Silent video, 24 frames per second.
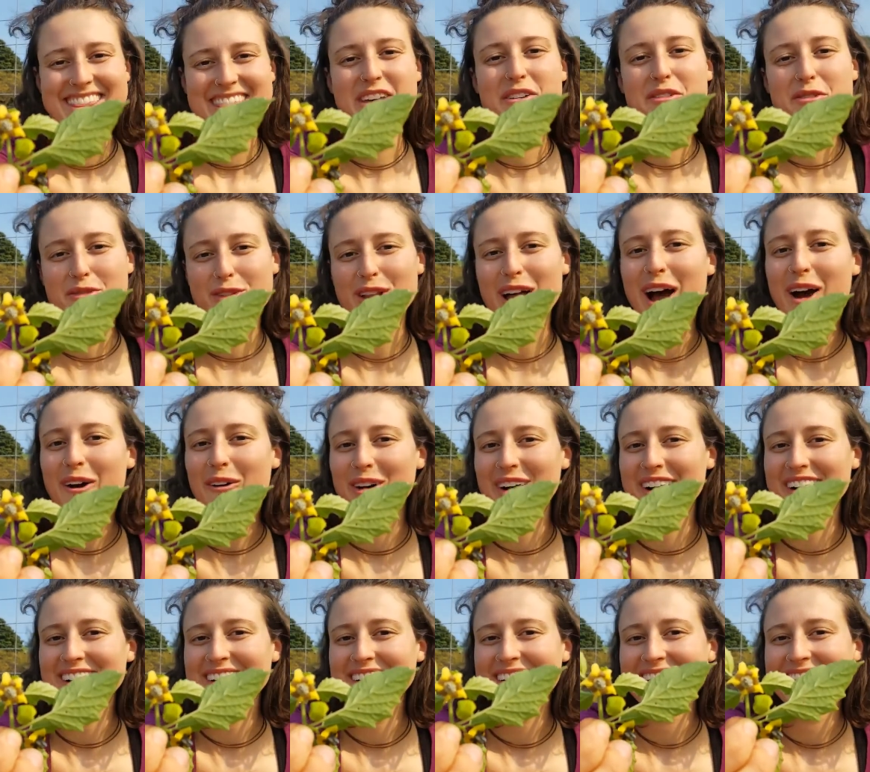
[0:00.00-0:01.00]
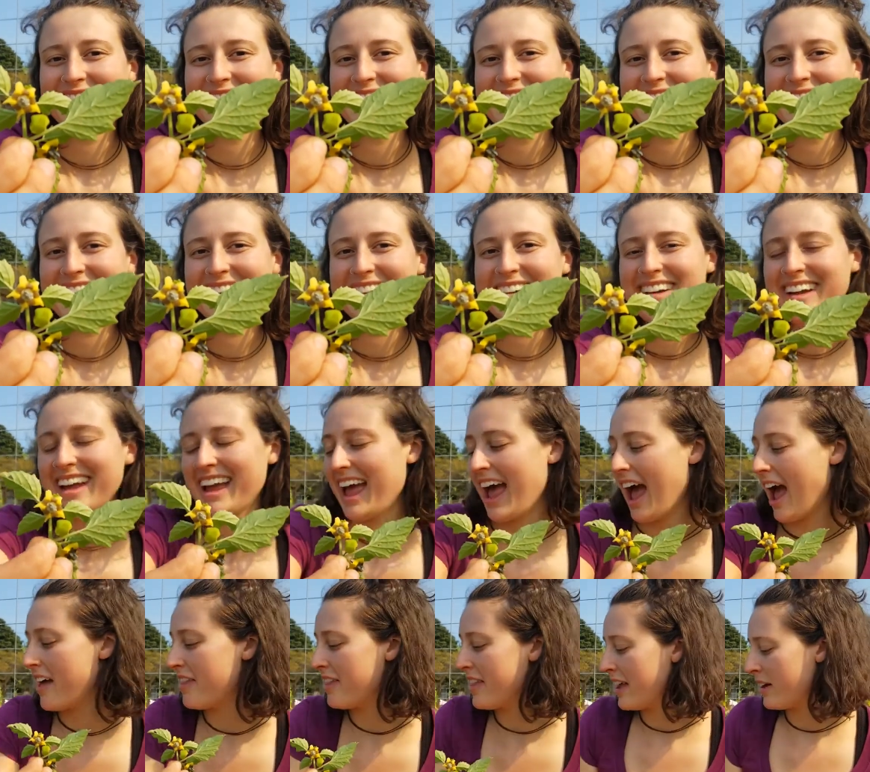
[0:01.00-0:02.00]
the flower.
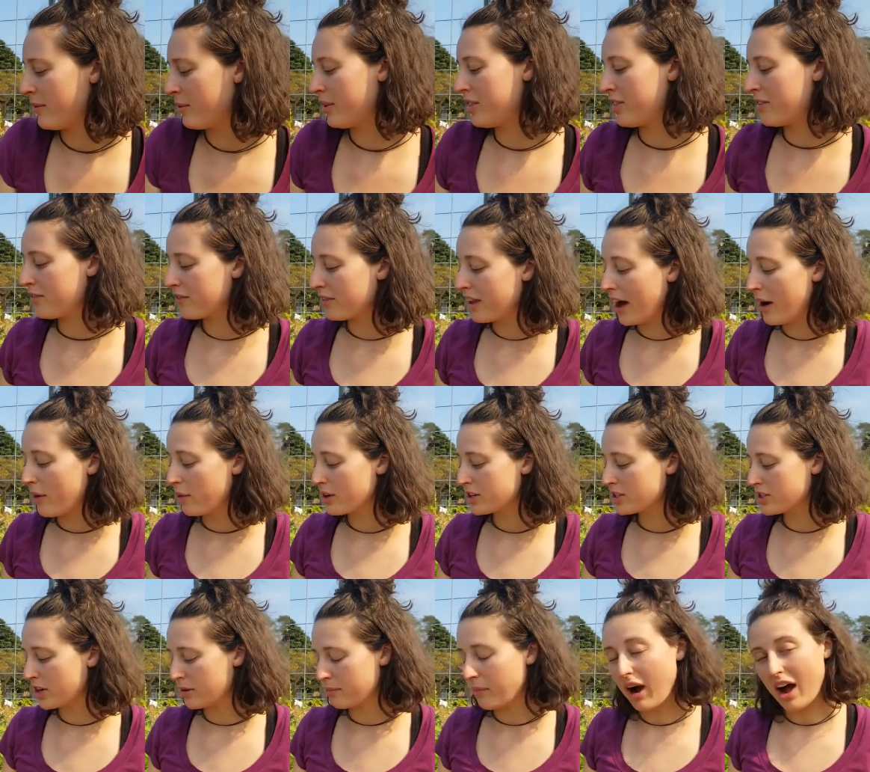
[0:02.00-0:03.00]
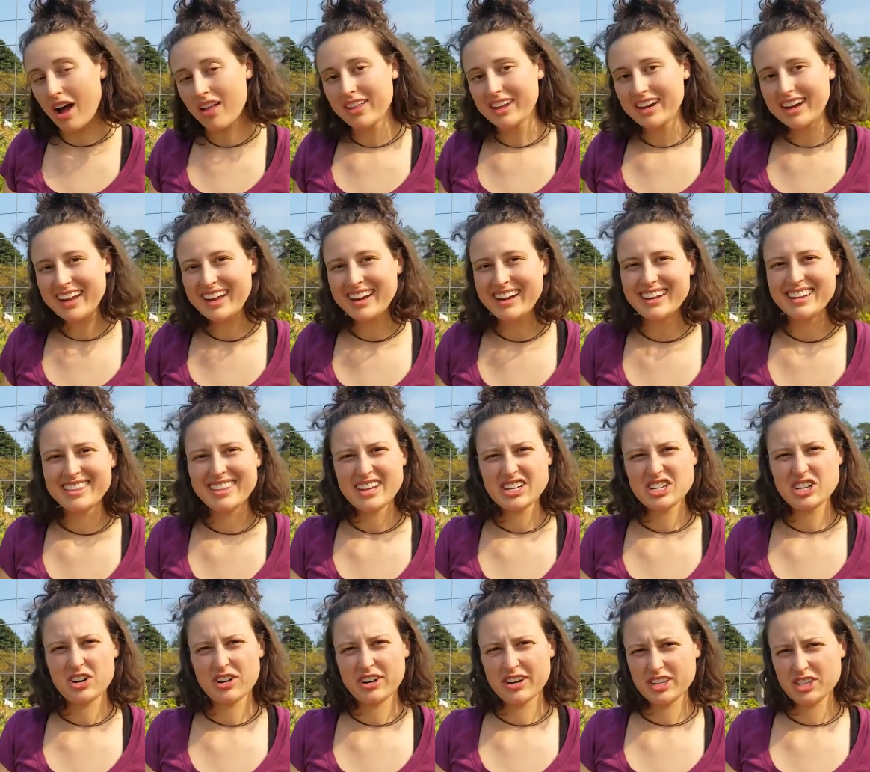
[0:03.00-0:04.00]
And then when the flowers are pollinated, they
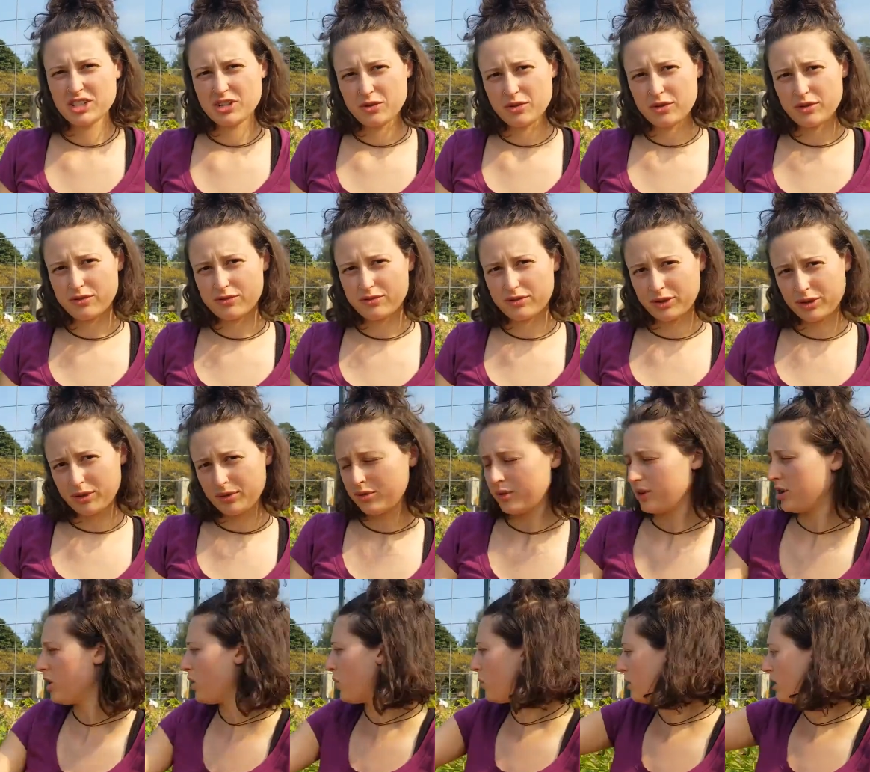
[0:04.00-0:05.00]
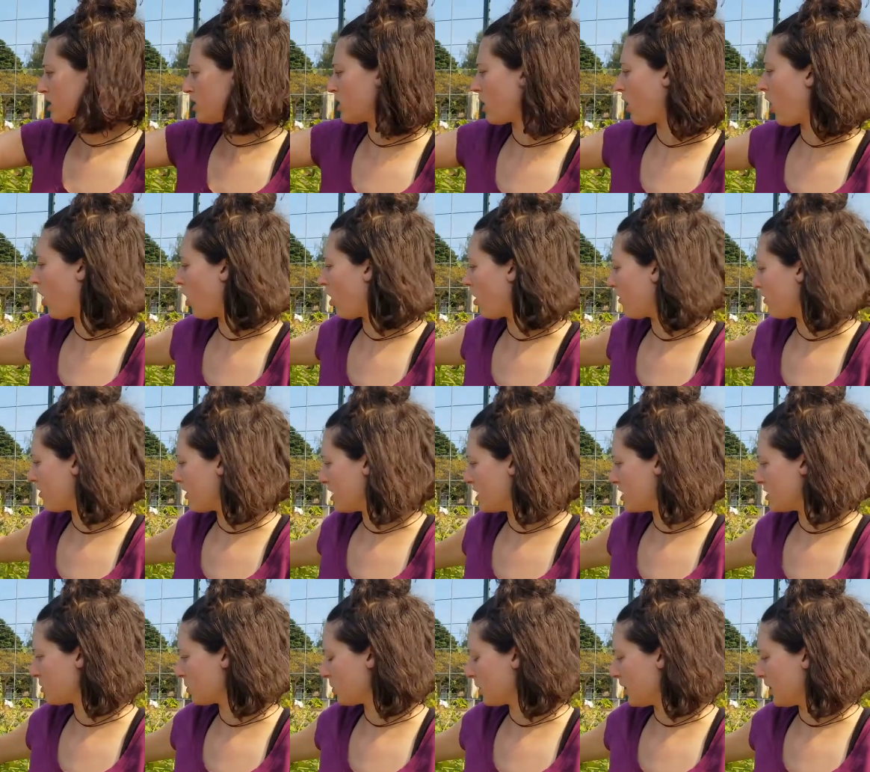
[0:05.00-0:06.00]
turn into a fruit, which are all of
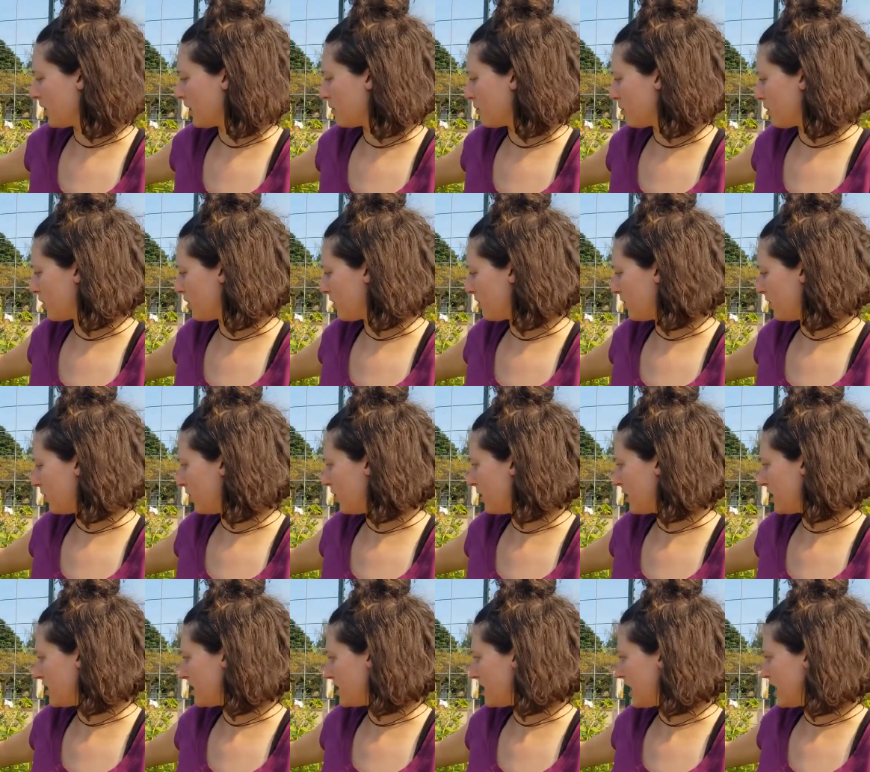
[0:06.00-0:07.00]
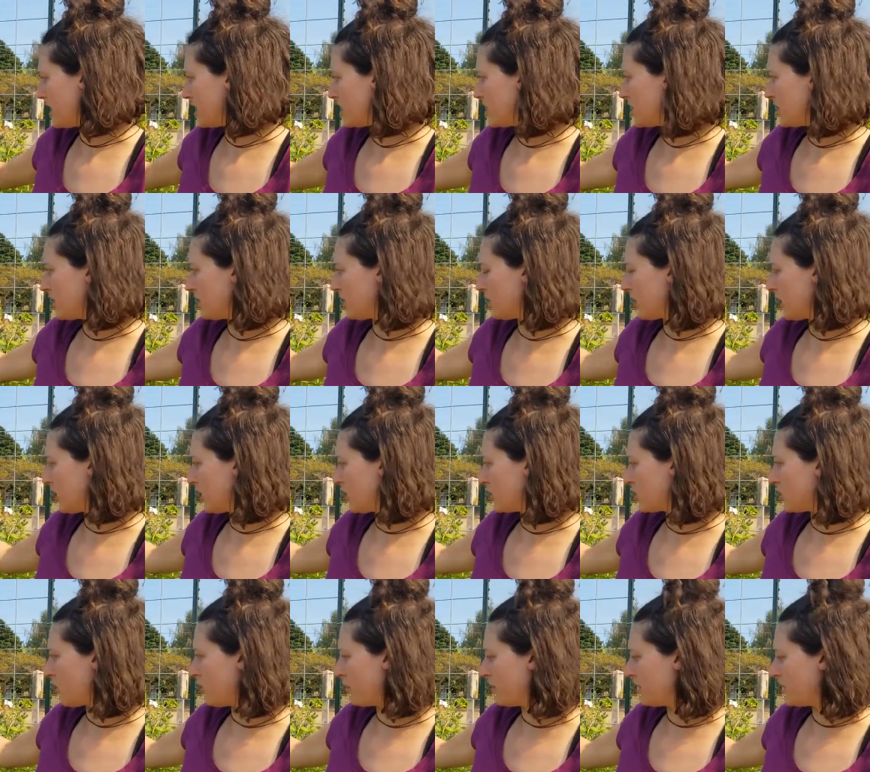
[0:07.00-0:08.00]
these really beautiful and tasty looking
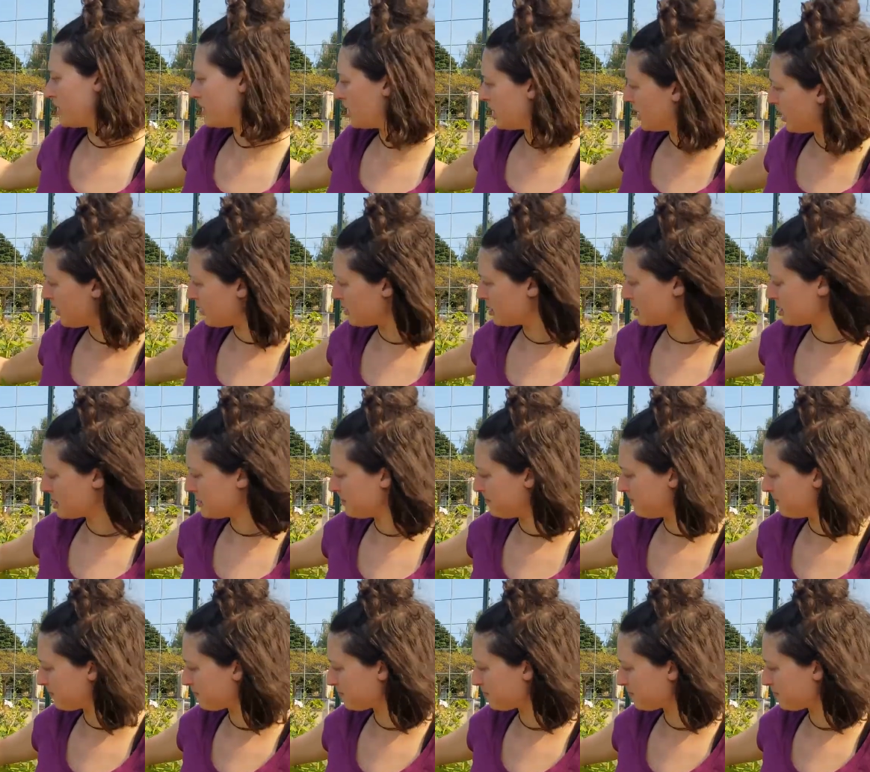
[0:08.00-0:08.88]
tomatillos.